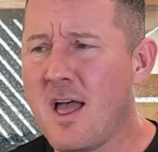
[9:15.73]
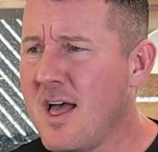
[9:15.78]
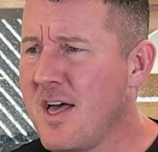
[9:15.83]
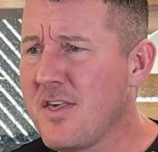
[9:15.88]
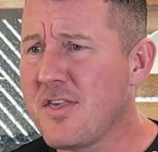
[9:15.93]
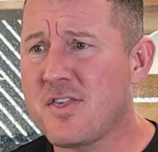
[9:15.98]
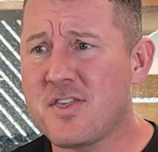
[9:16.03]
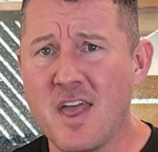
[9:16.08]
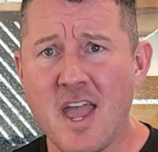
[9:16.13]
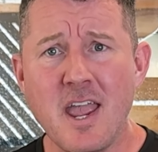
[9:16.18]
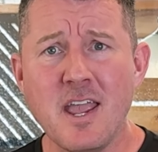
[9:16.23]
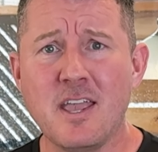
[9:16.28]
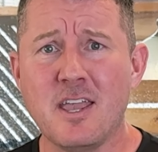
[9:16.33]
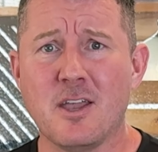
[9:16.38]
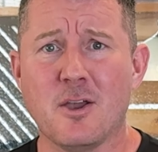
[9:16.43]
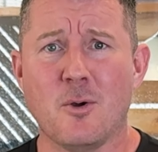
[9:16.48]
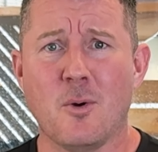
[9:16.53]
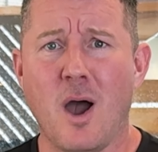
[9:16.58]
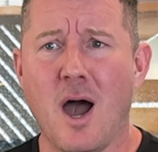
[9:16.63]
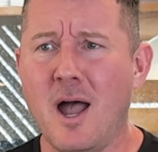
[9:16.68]
Thank
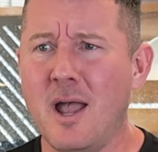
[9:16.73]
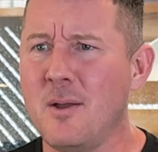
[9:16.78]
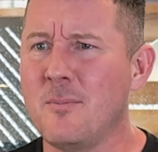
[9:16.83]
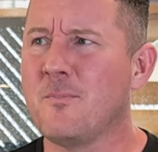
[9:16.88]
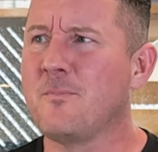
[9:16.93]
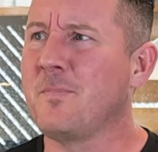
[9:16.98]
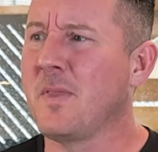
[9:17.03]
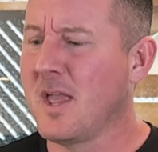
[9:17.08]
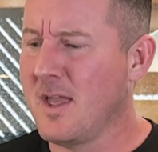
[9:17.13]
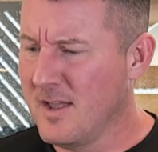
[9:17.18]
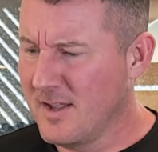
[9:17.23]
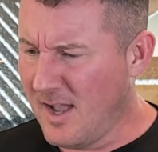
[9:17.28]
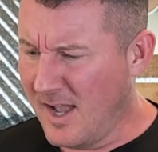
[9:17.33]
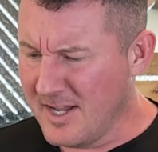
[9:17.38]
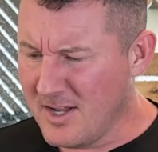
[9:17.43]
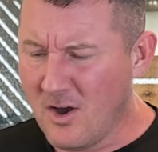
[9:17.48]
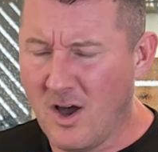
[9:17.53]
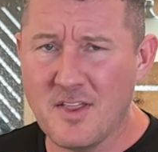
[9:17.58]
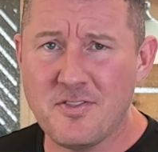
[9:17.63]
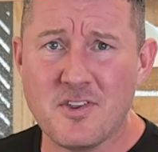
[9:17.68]
you. I
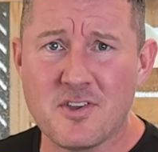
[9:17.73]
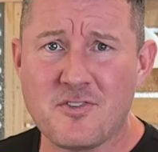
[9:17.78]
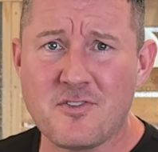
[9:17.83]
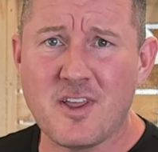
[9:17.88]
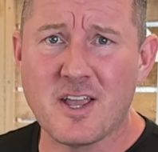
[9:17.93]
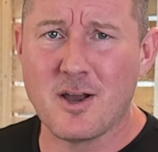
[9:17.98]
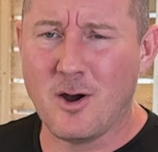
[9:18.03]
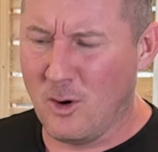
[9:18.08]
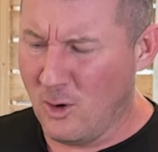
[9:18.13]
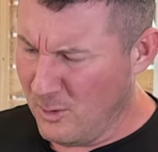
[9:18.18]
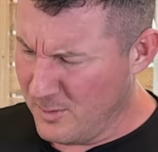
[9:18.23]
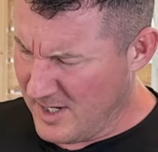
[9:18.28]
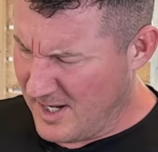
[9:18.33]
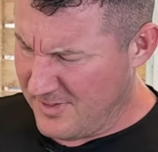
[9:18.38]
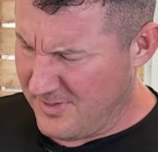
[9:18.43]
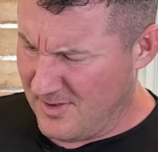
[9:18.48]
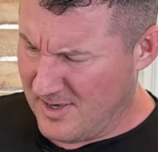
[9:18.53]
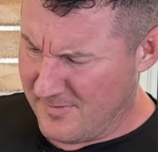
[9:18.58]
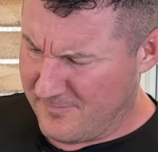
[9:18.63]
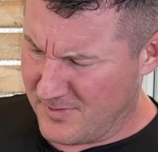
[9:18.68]
got this thing home and I thought